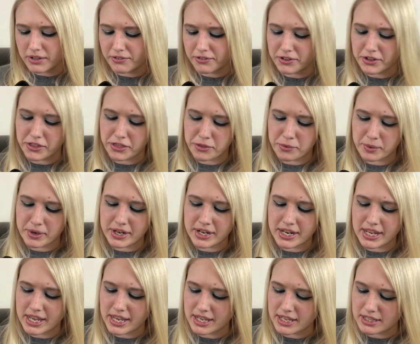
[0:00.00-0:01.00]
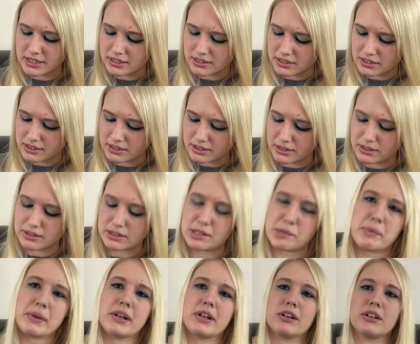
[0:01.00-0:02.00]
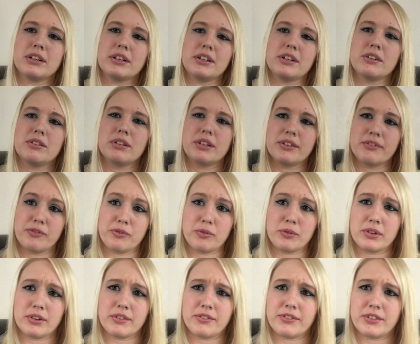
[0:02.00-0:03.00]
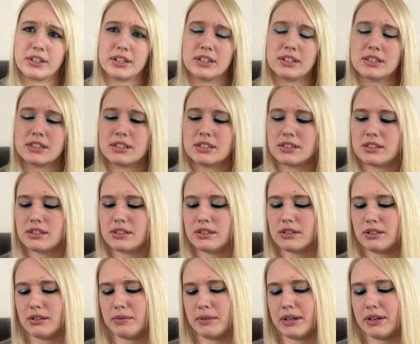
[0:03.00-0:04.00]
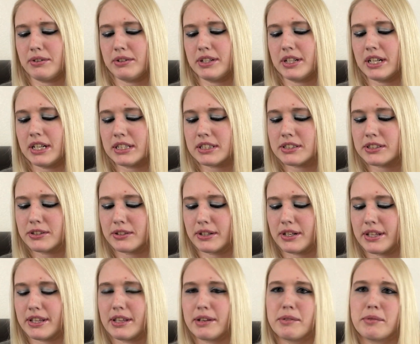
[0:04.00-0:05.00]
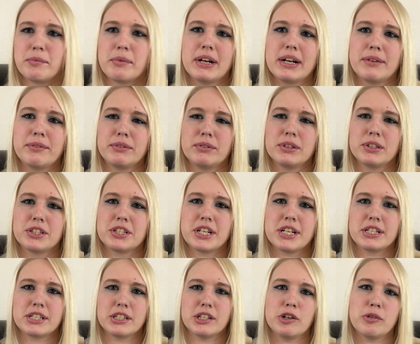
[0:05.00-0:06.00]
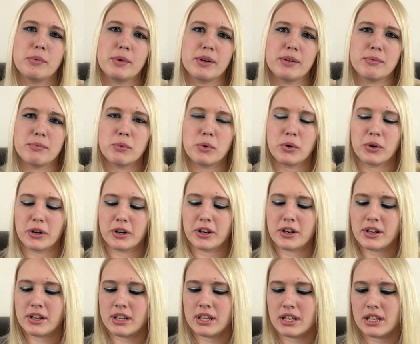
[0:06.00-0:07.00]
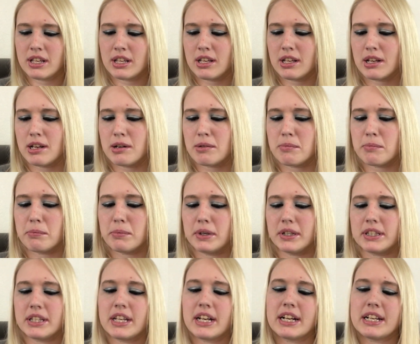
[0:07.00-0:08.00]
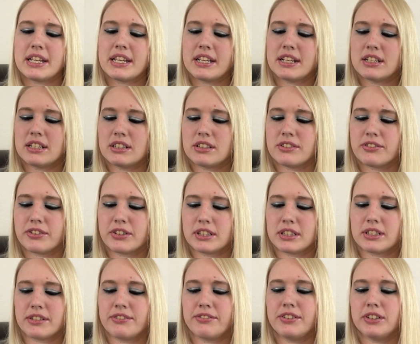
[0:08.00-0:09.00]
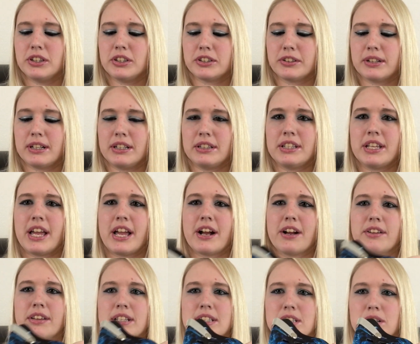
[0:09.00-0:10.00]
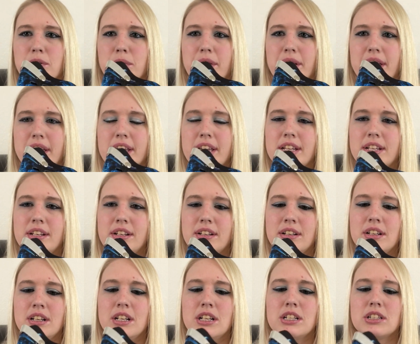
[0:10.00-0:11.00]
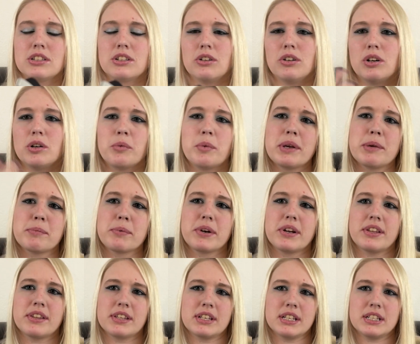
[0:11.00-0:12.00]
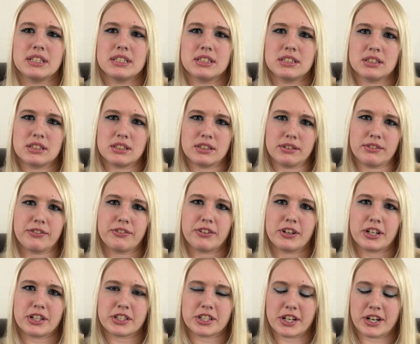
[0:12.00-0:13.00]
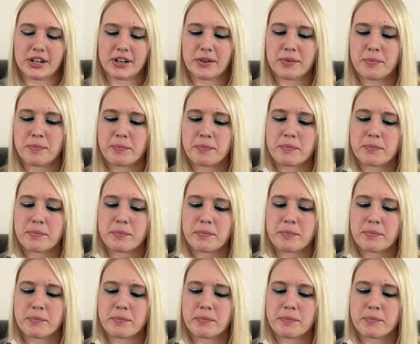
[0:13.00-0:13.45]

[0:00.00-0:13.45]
every 3 days, depending on, if it's around dust or anything, we might want to change a little bit more. But the idea is for it to filter out the air that's going in, so all we breathe is the fresh air.